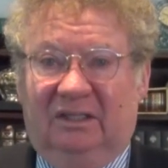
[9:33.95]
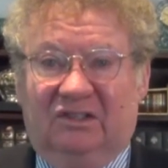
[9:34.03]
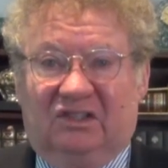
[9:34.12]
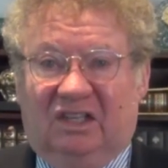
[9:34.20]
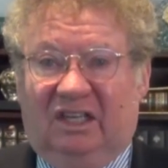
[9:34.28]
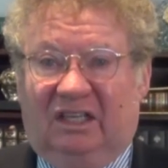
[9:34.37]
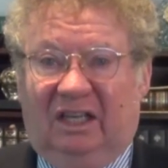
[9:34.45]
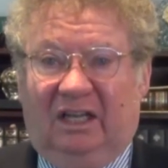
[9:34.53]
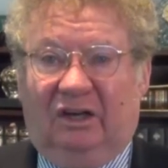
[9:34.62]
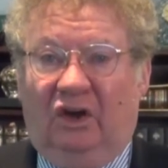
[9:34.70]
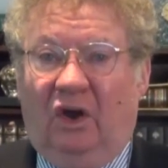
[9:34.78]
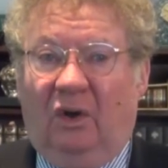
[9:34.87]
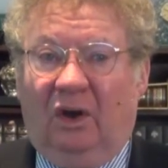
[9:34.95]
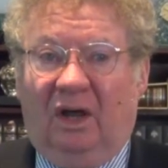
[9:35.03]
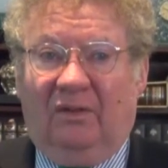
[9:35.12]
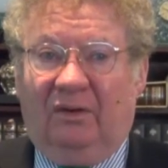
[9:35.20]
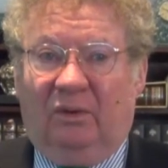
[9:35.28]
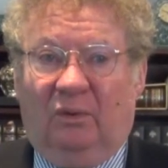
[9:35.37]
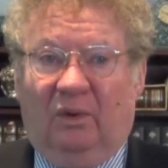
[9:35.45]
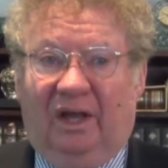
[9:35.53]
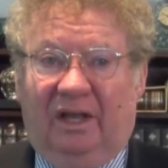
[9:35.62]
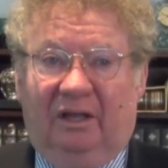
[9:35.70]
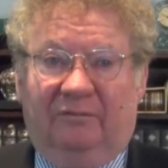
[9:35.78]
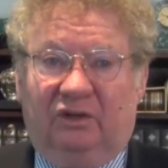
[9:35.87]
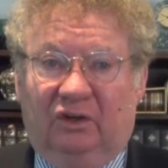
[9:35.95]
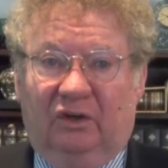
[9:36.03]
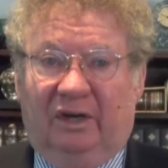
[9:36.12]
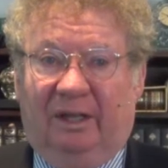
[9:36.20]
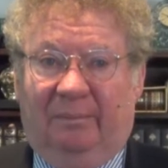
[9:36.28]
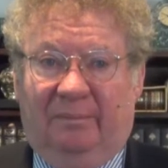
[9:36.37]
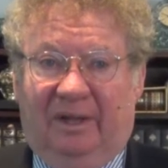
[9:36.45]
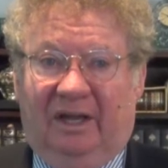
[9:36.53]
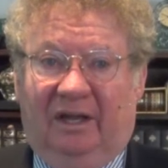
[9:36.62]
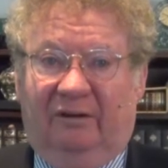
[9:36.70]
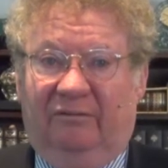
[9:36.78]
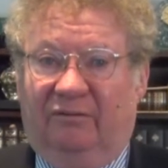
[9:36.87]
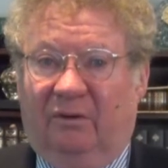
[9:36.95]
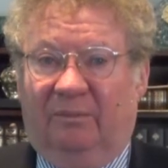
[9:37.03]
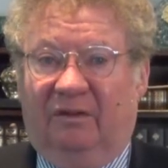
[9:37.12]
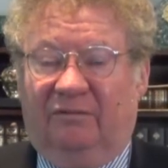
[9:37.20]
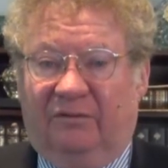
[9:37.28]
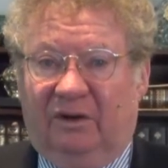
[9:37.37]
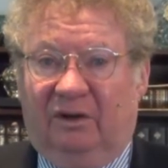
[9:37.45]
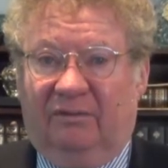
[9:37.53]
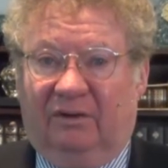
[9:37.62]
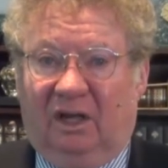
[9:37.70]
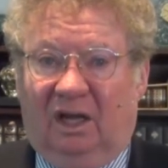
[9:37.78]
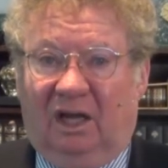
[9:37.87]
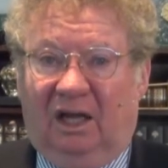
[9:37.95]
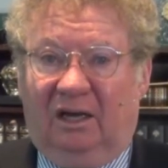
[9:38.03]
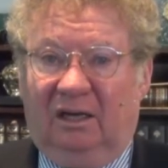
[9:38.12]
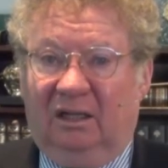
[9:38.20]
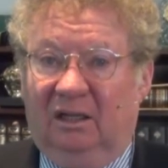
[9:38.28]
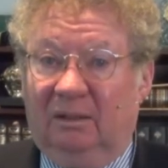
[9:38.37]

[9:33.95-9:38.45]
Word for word: seeking no other way of turning men from the fear of God